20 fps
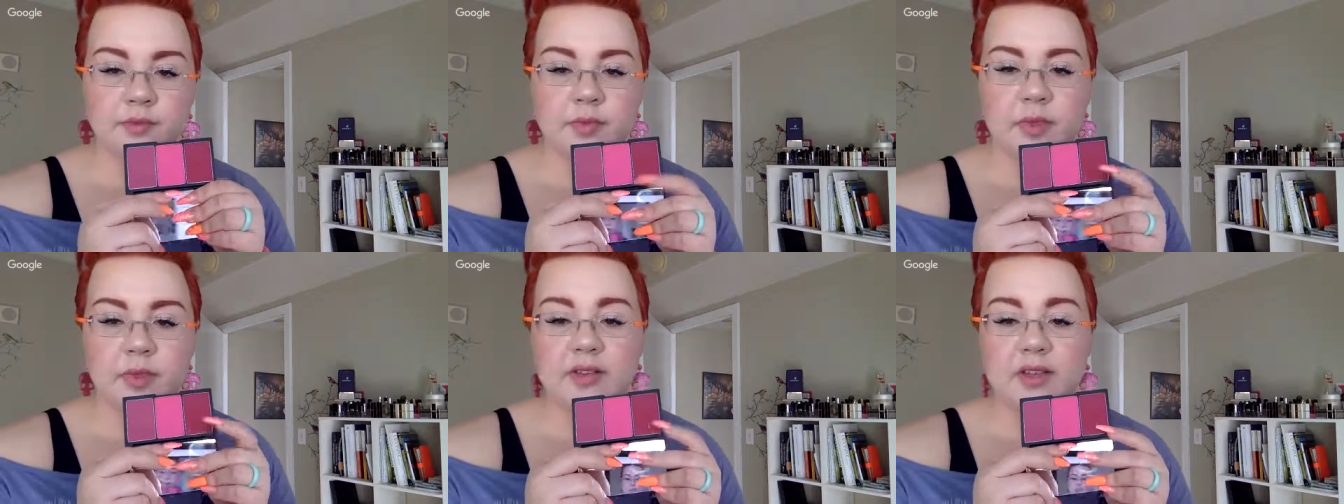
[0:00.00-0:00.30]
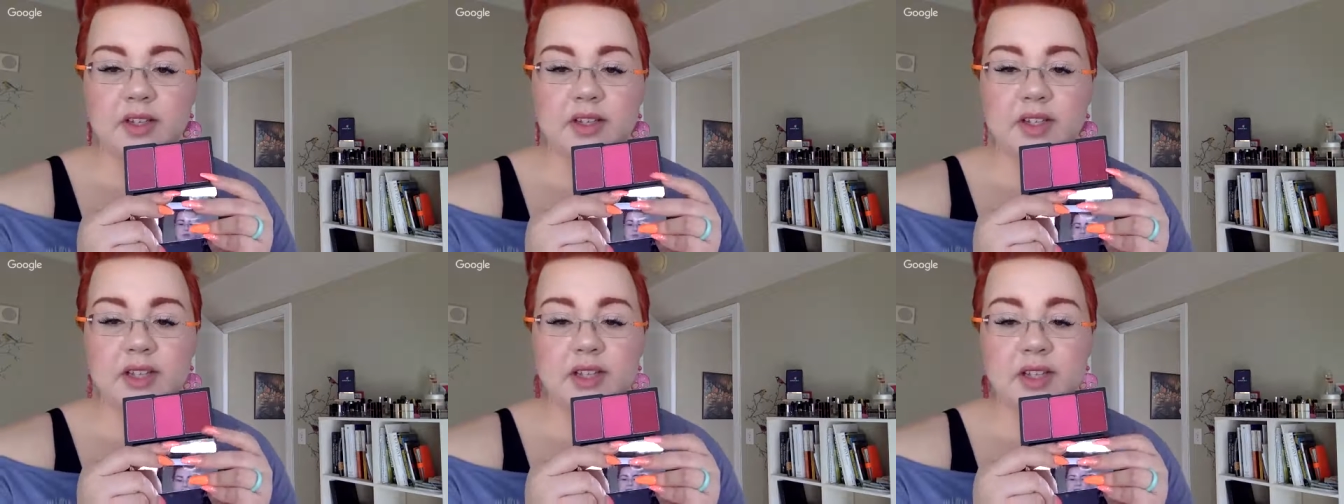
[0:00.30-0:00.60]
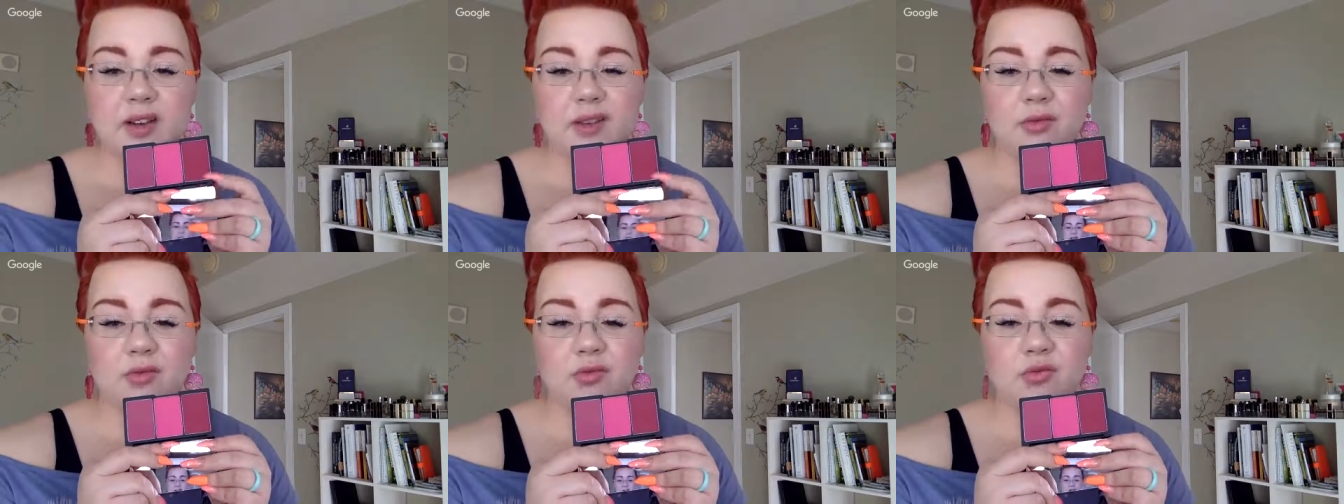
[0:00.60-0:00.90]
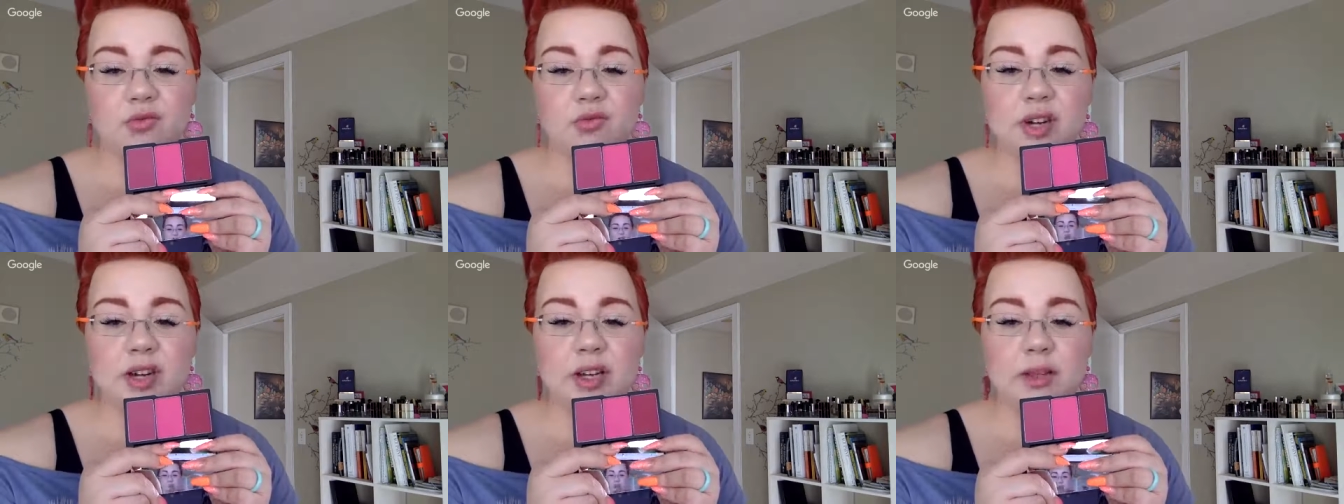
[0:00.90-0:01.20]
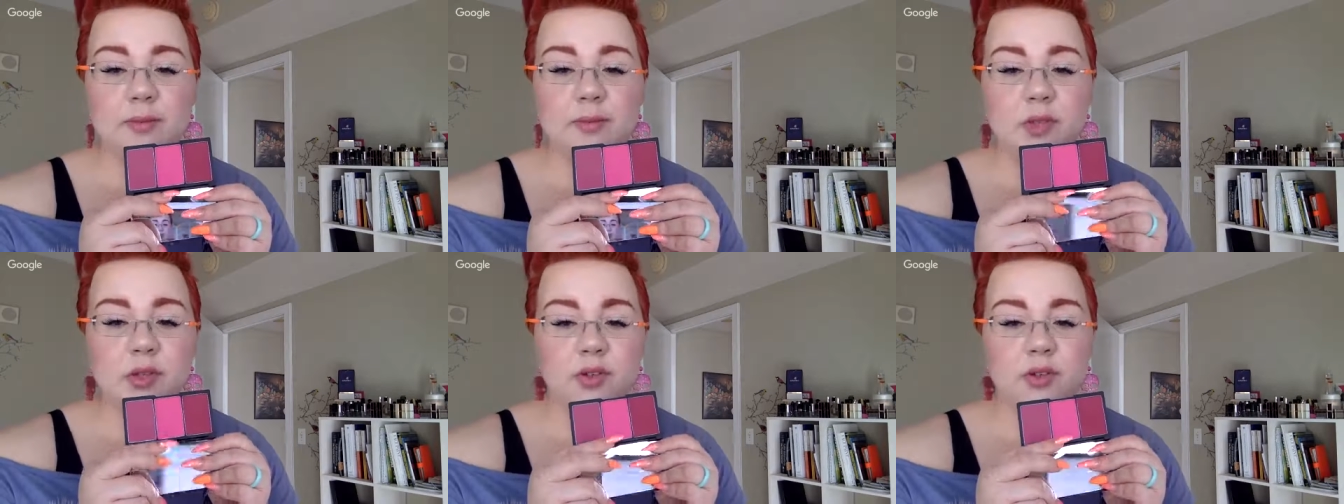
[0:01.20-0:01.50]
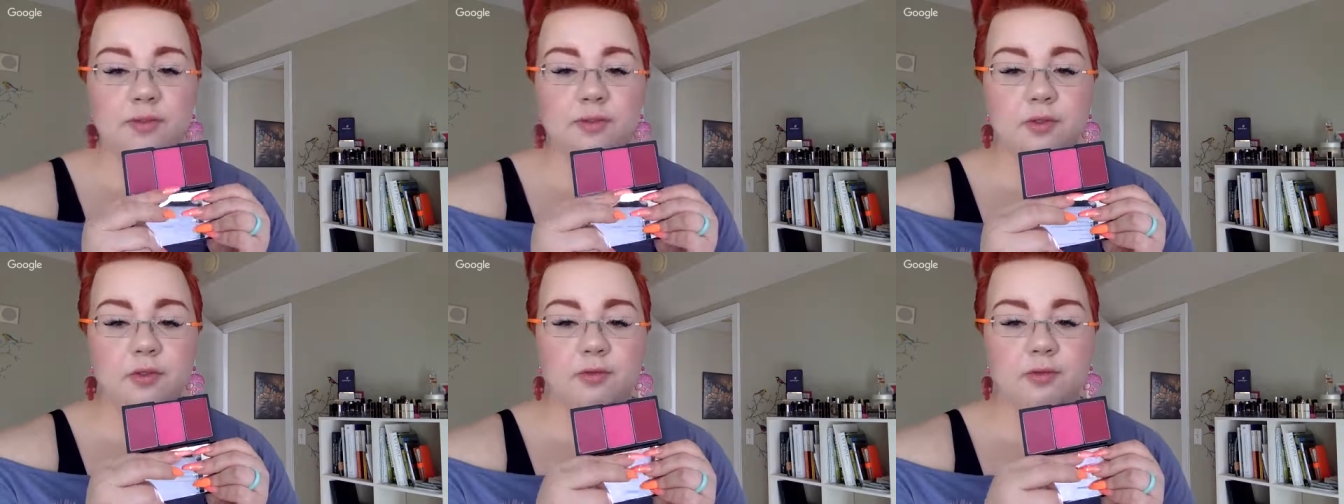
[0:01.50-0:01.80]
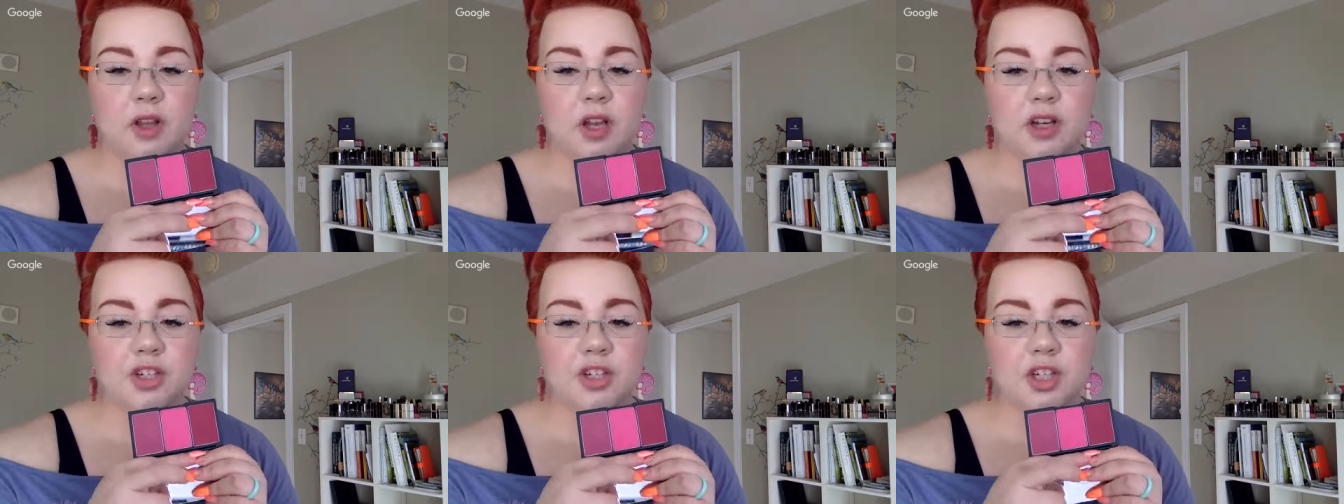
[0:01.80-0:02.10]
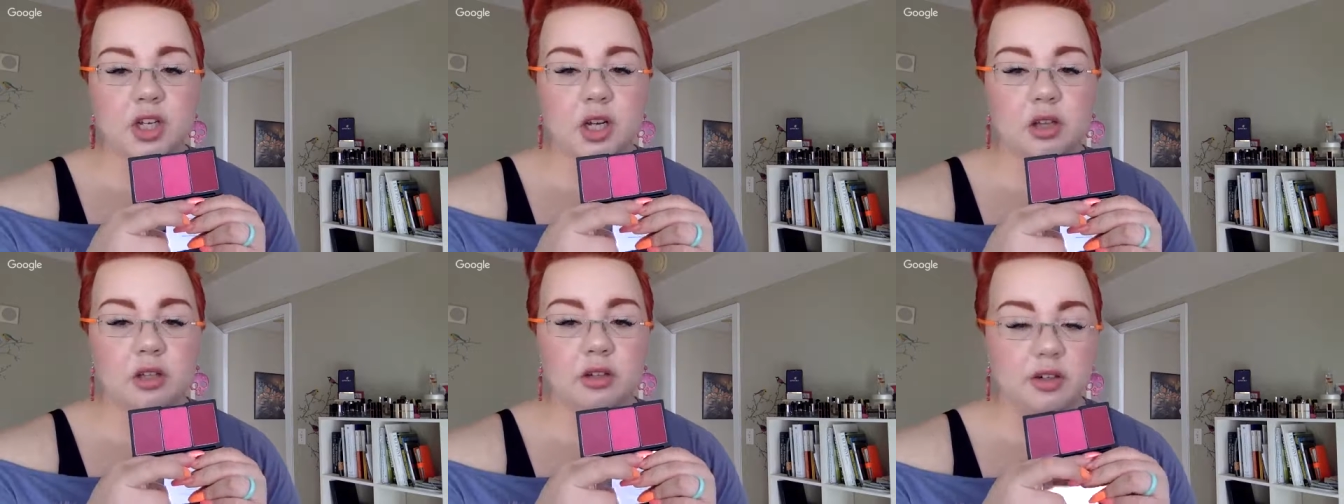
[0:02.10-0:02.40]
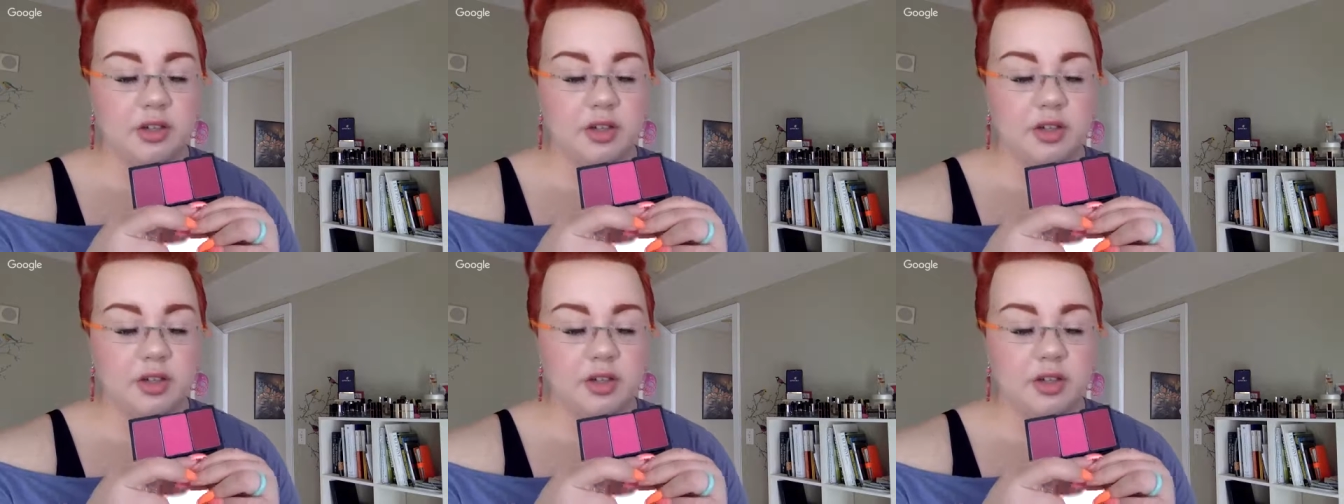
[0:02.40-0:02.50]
This is a really beautiful flushed color.